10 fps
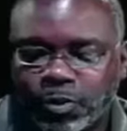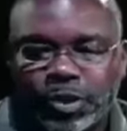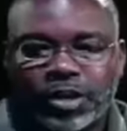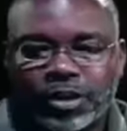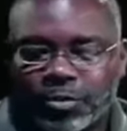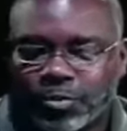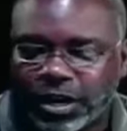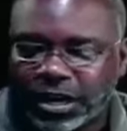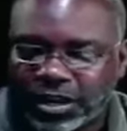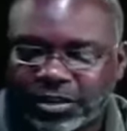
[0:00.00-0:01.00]
a
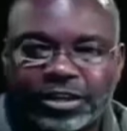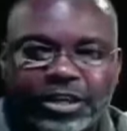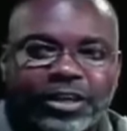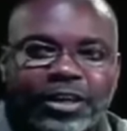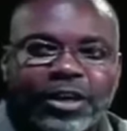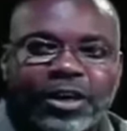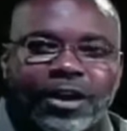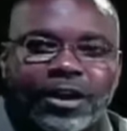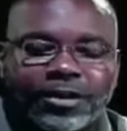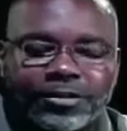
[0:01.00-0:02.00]
pretty lengthy
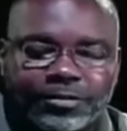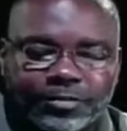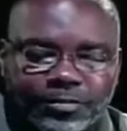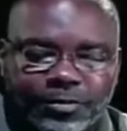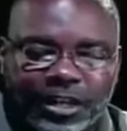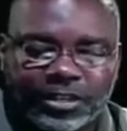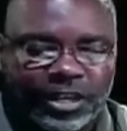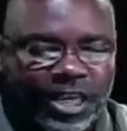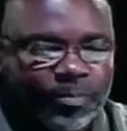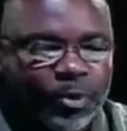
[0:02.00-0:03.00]

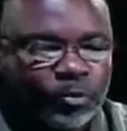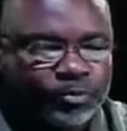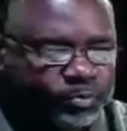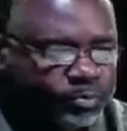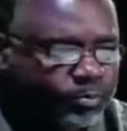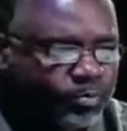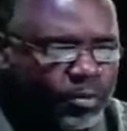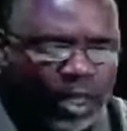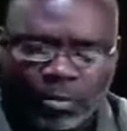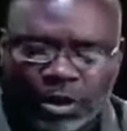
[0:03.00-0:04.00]
example,
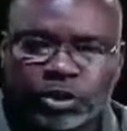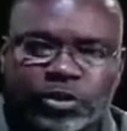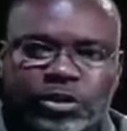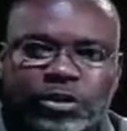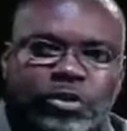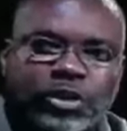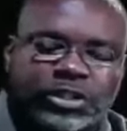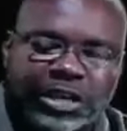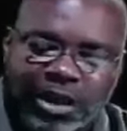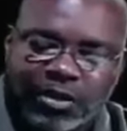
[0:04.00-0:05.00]
but you can
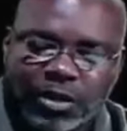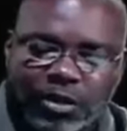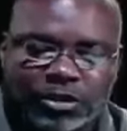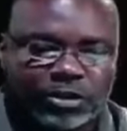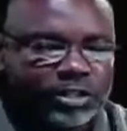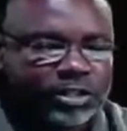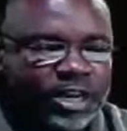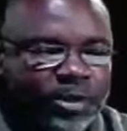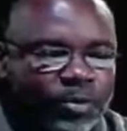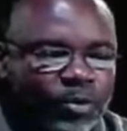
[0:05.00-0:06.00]
download this
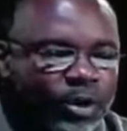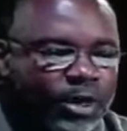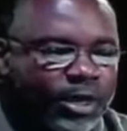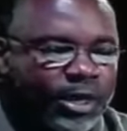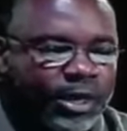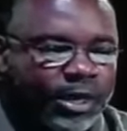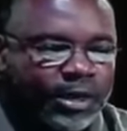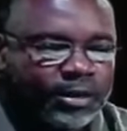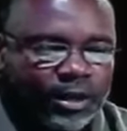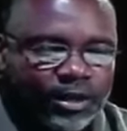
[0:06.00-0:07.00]
example
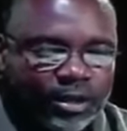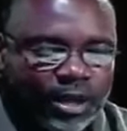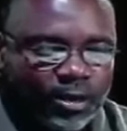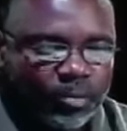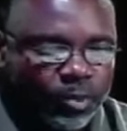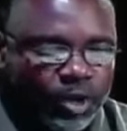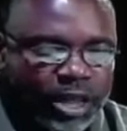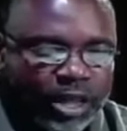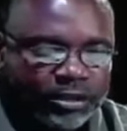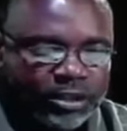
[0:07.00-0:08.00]
and kind of print
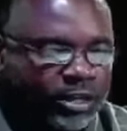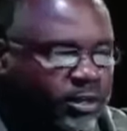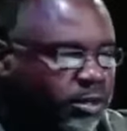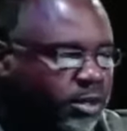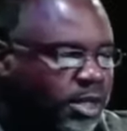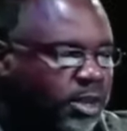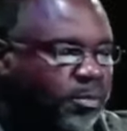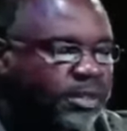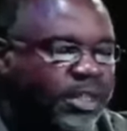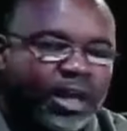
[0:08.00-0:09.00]
it out and take a look at
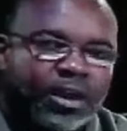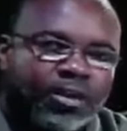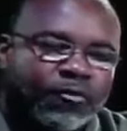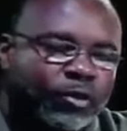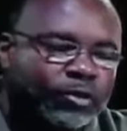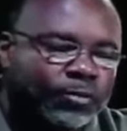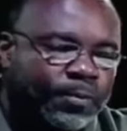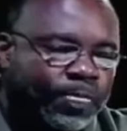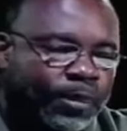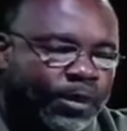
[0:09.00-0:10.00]
it. But that covers